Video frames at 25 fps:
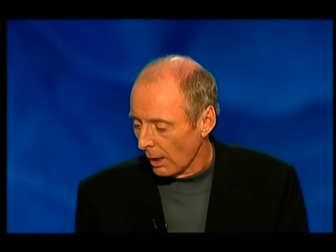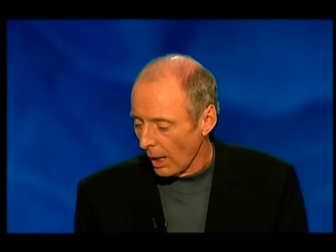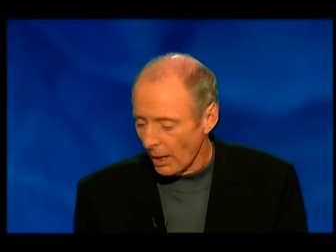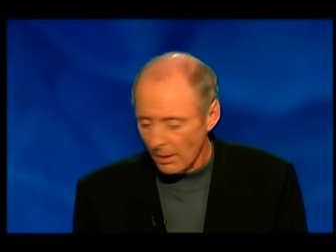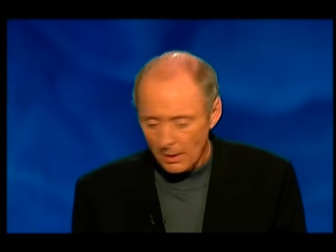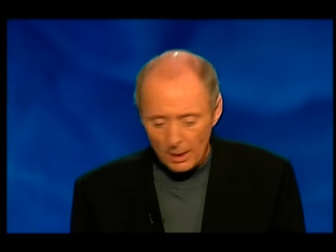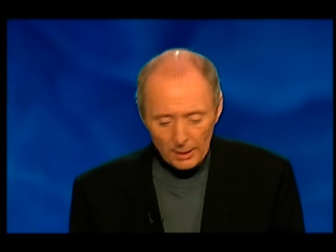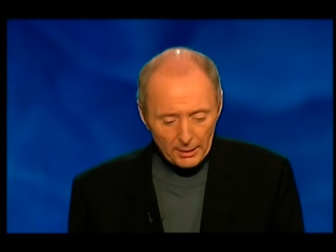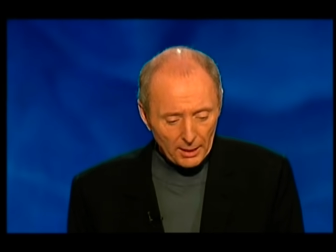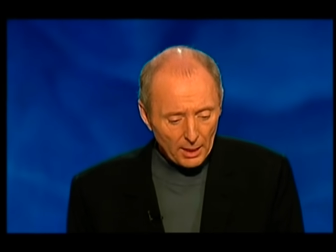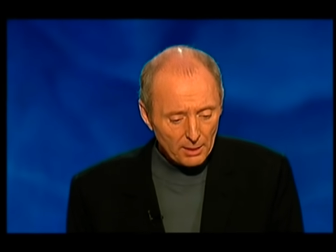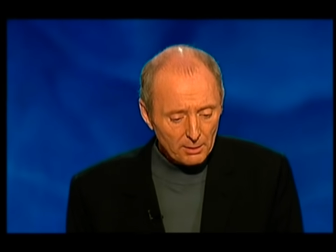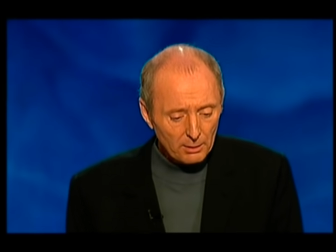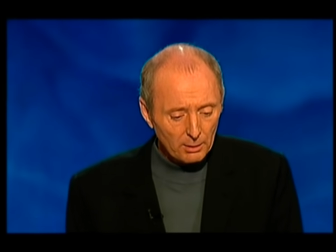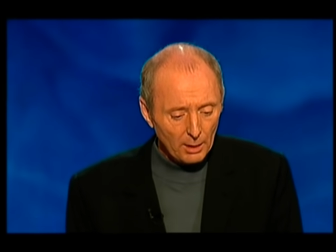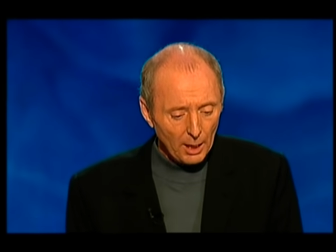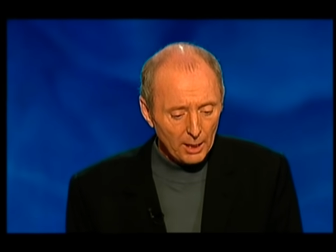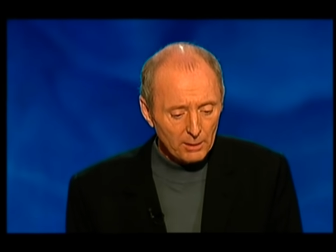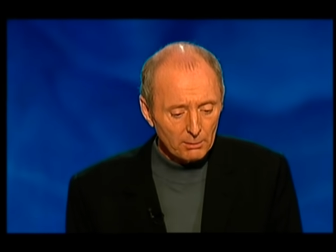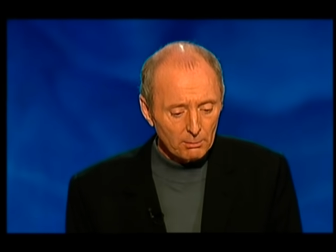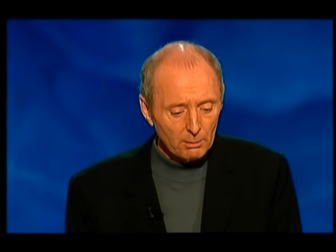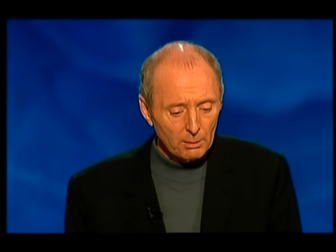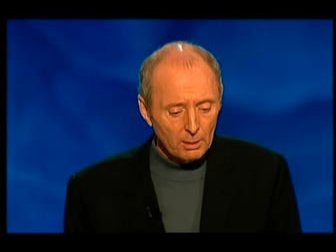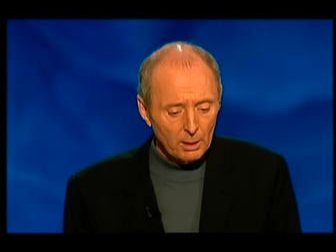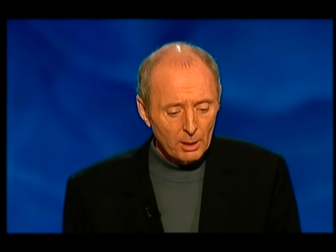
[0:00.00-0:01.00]

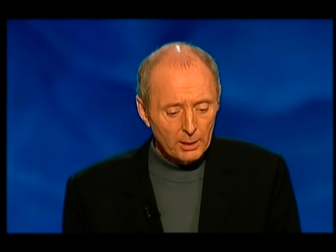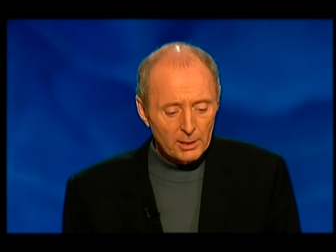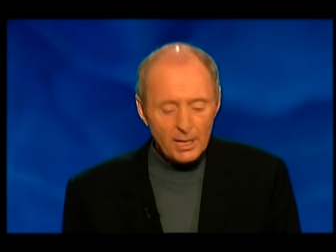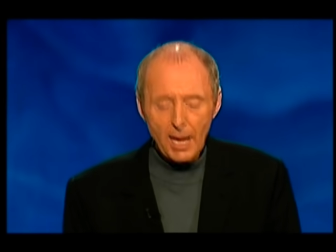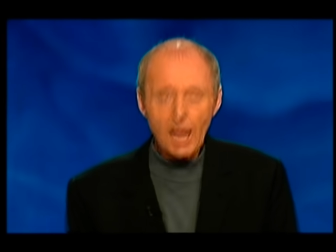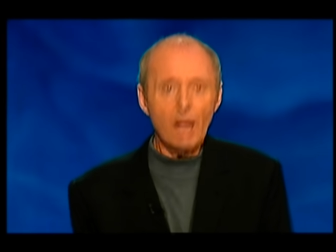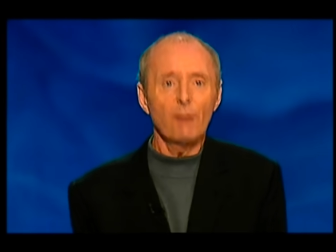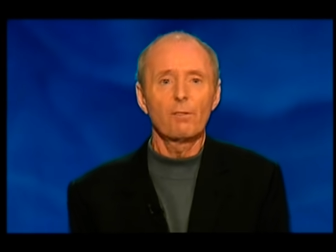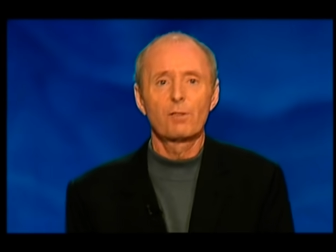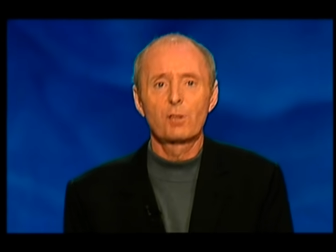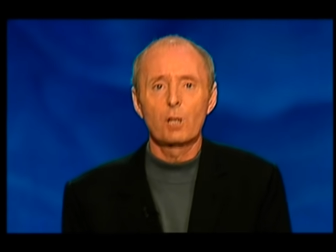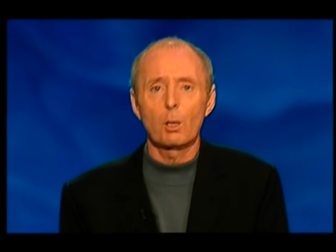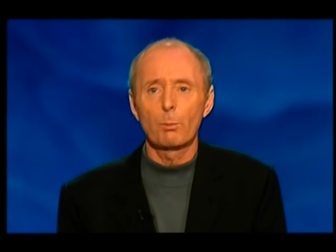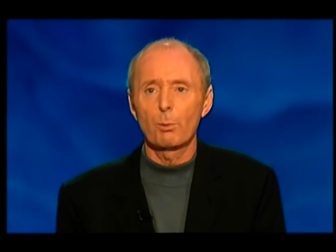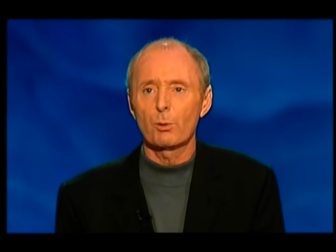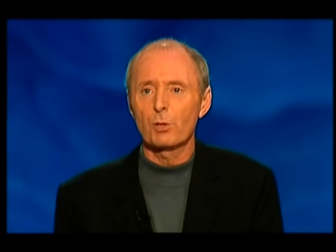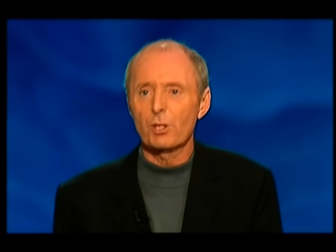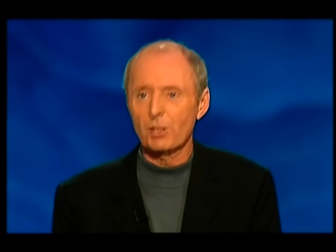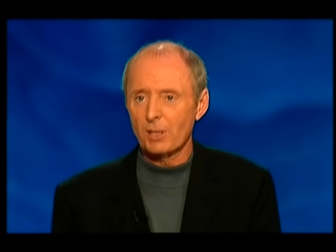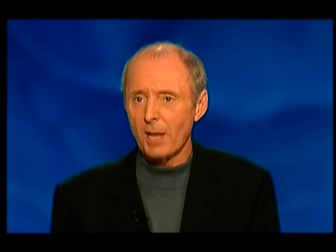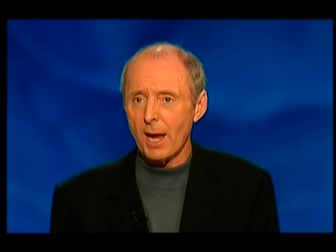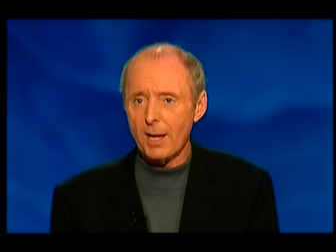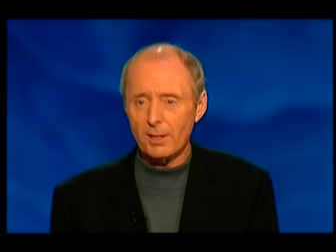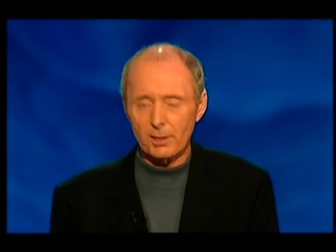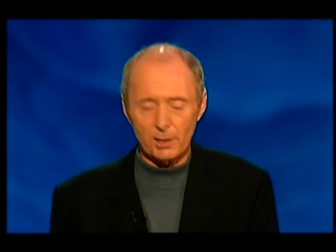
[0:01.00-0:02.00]
And you have double
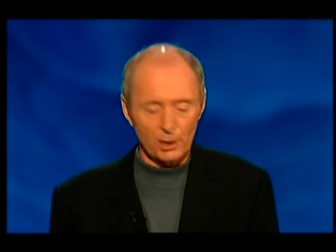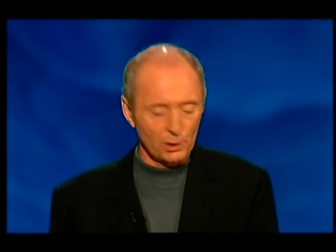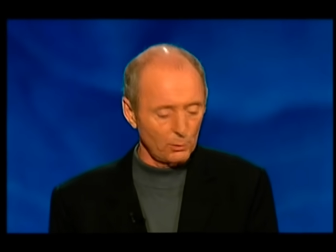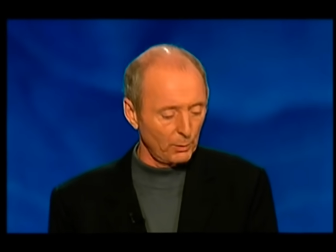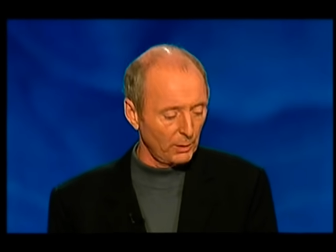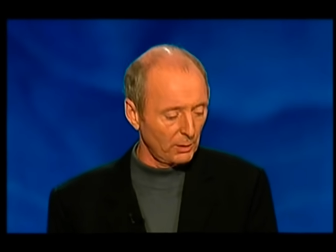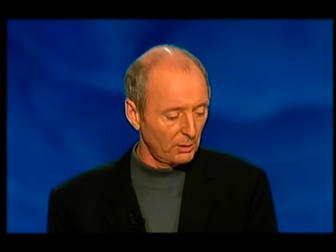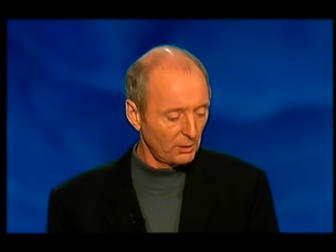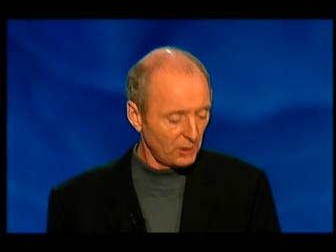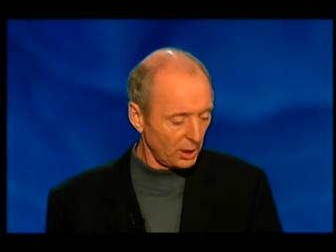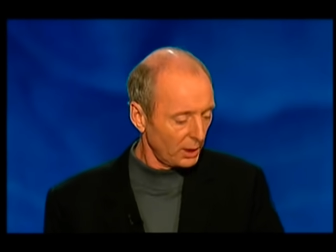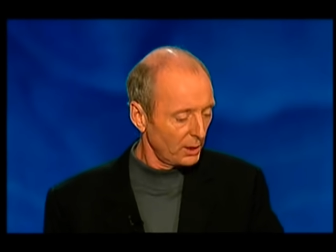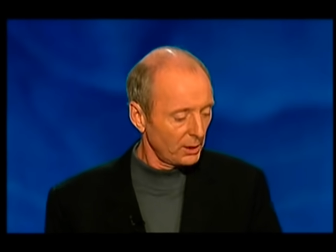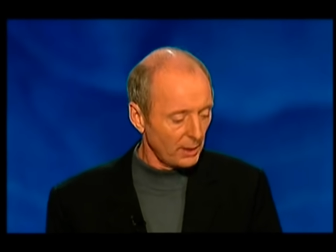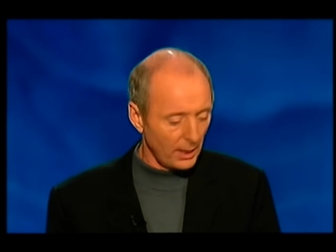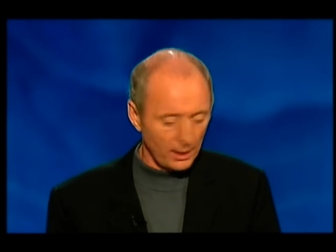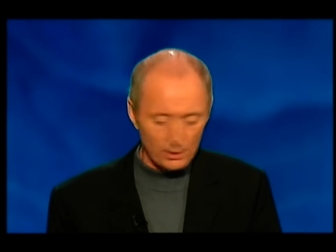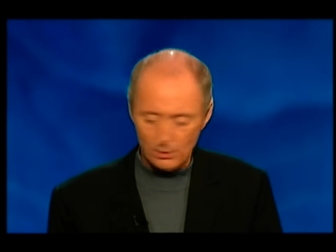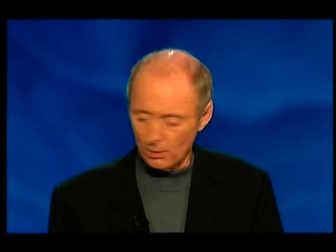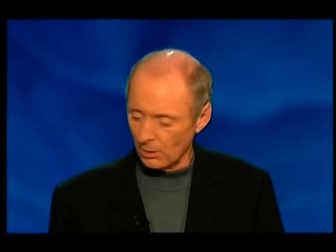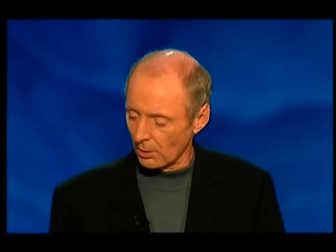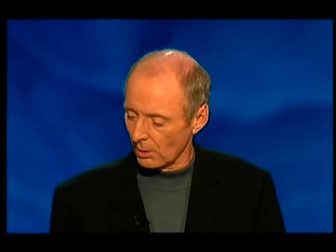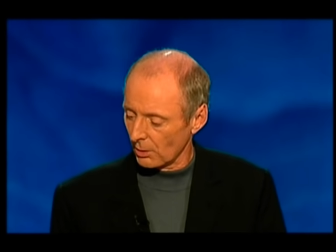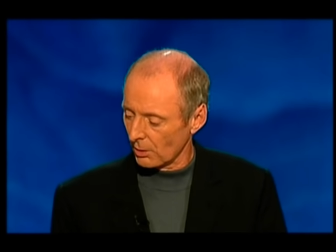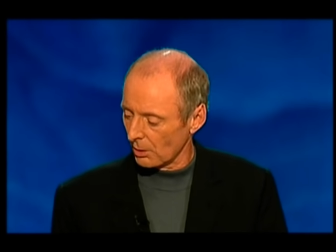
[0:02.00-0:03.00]
standards with
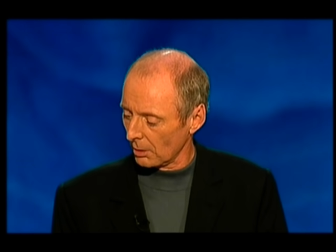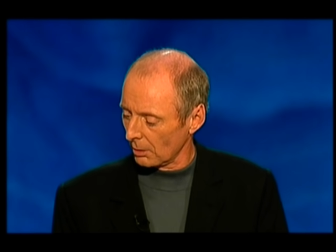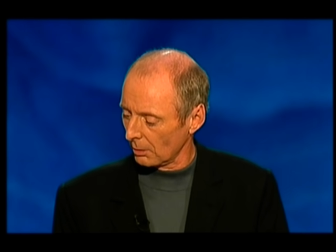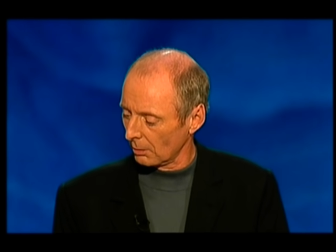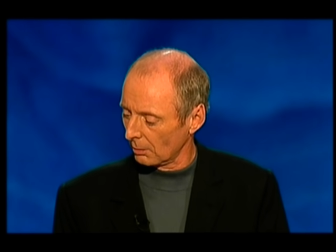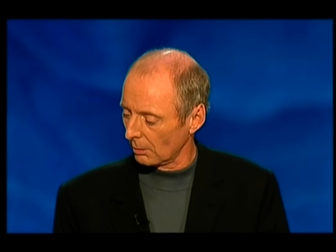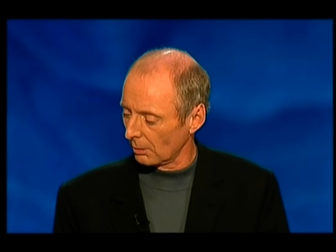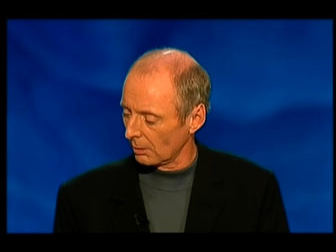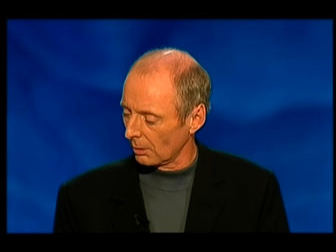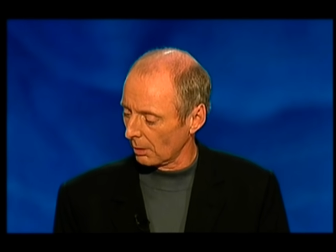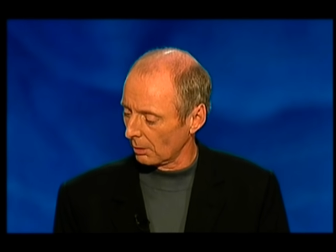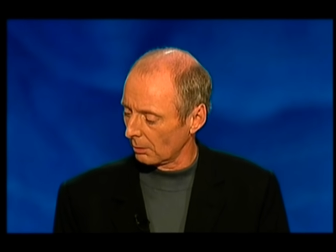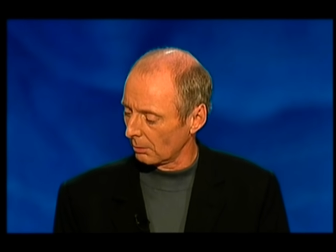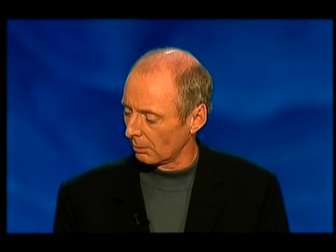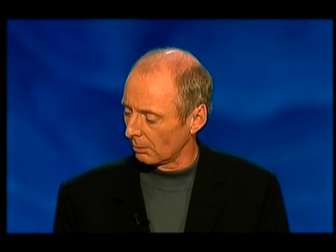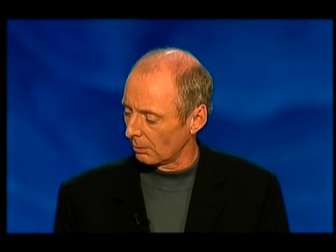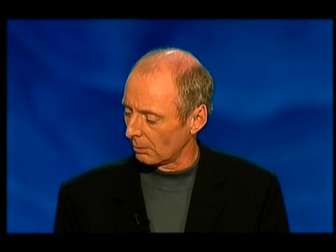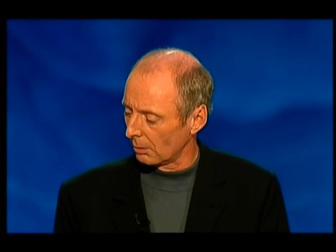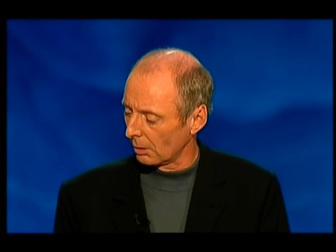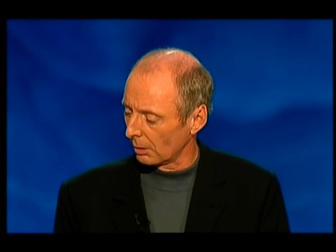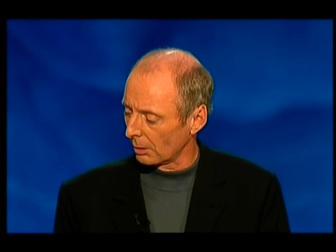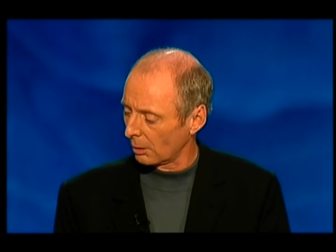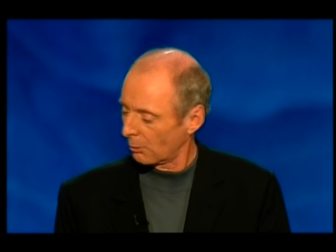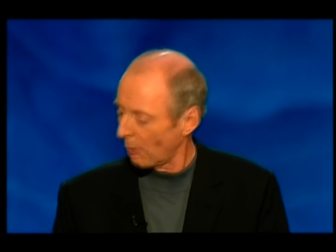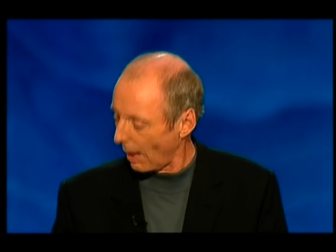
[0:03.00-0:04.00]
teenagers
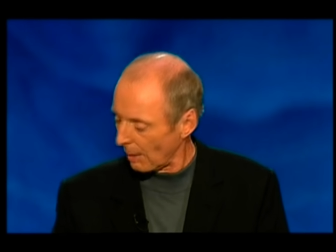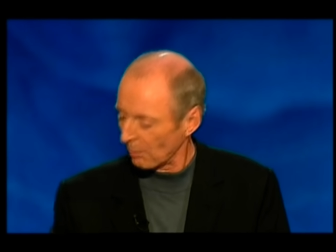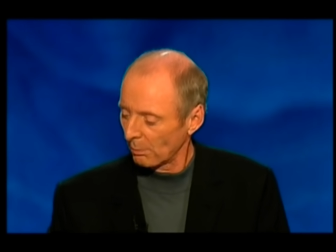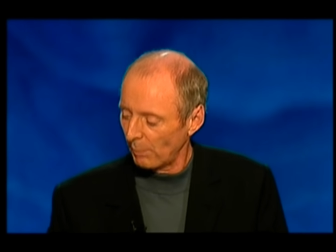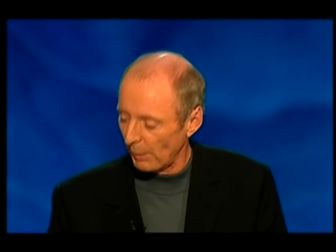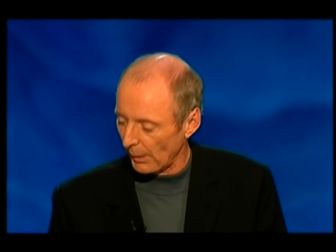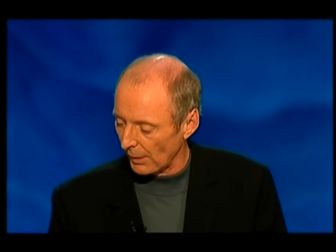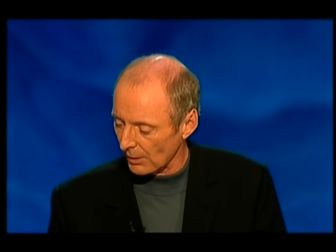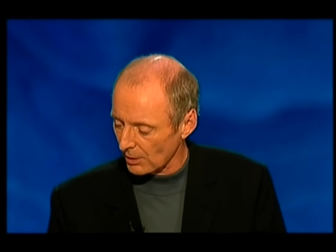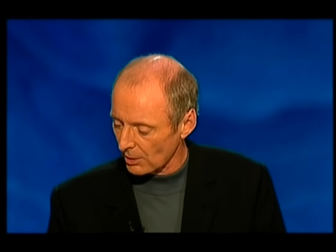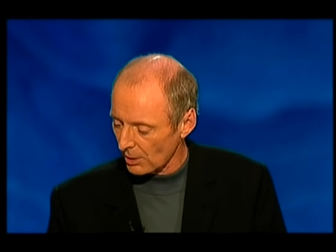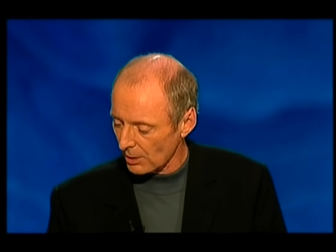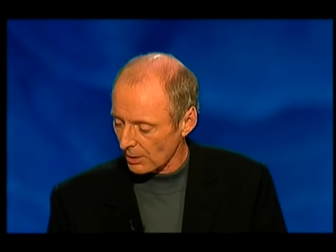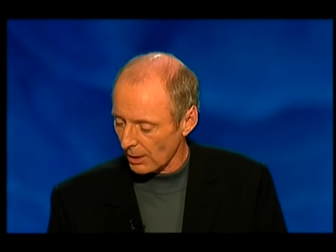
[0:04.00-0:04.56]
and grandparents,